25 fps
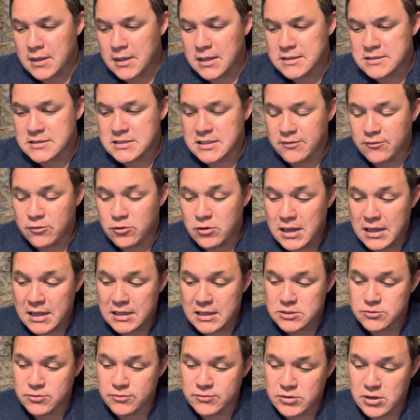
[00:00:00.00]
Several
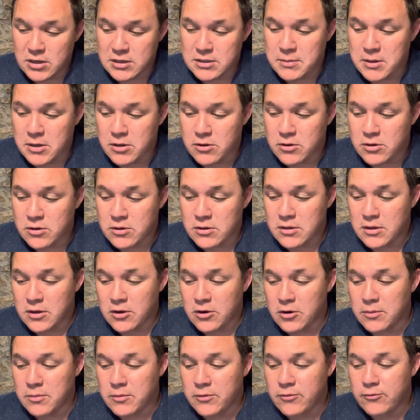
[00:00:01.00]
Oz, we've talked about
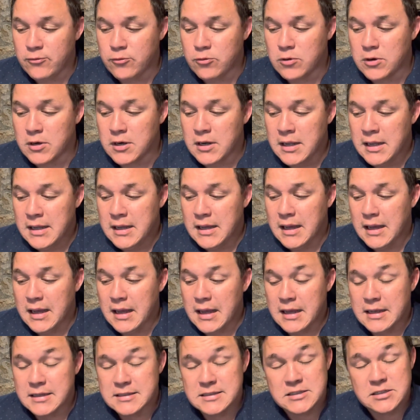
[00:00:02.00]
her before,
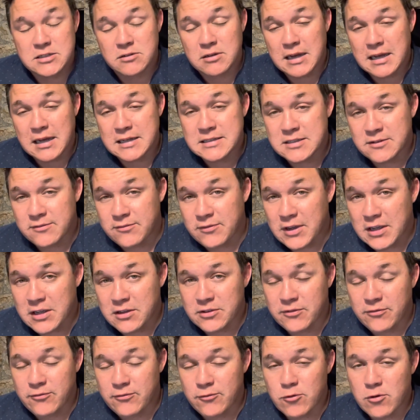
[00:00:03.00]
still hasn't
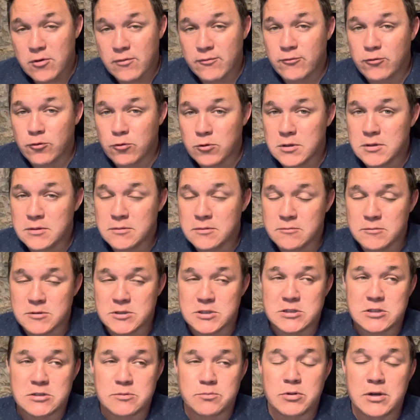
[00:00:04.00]
filed a Form 4, which
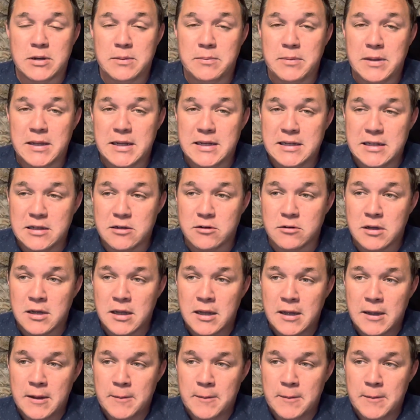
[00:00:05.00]
is a pretty big deal.